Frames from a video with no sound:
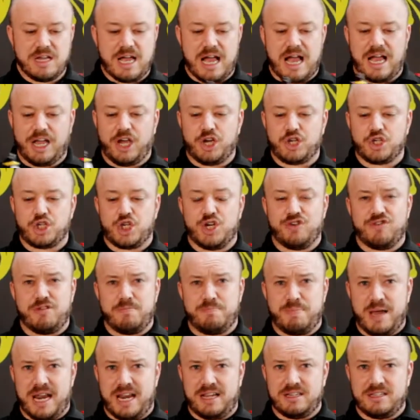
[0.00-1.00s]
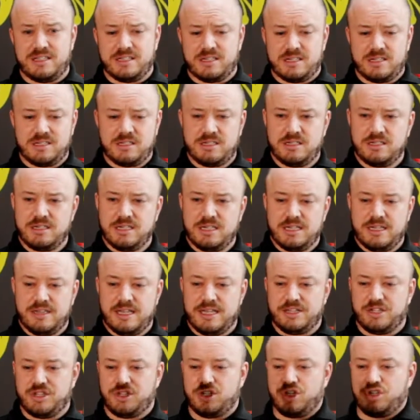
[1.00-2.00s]
Angostura bitters.
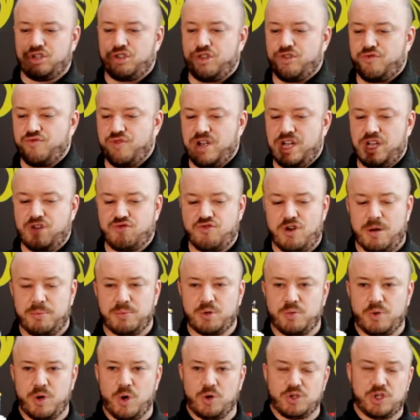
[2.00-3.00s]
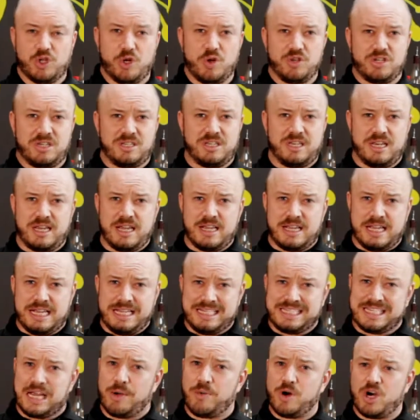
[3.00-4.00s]
This is just 3 drops. We also use this in a
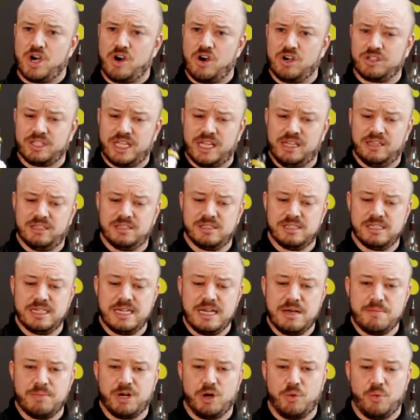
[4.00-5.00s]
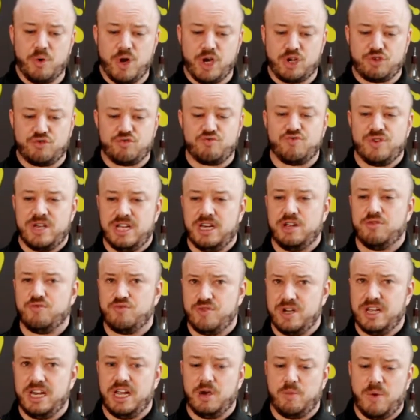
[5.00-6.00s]
sour cocktail, but it works really,
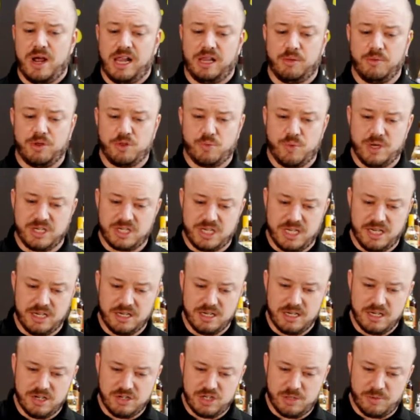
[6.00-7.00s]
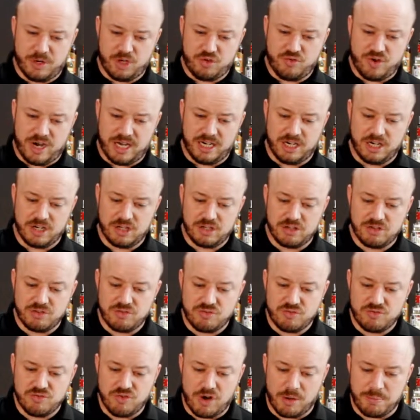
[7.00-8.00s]
really well with whiskey. You want to try and
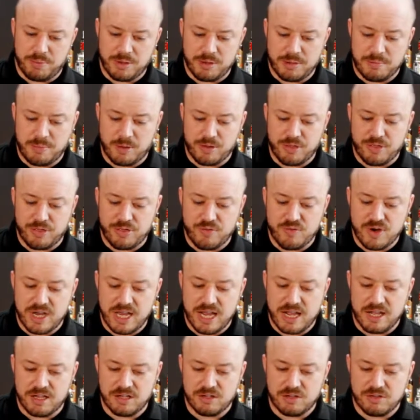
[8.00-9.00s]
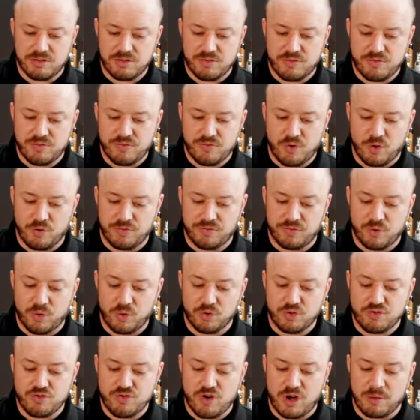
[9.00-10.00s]
drop about 3 or
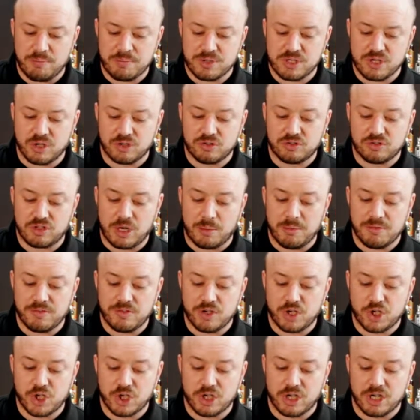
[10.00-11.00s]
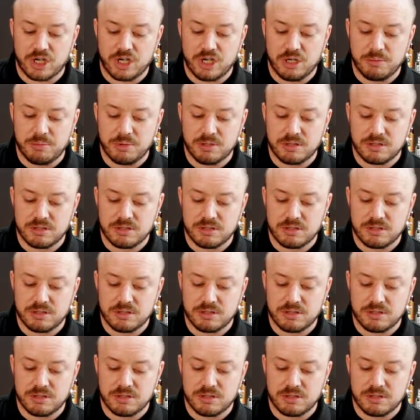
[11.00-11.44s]
4 drops on top of the sugar cube.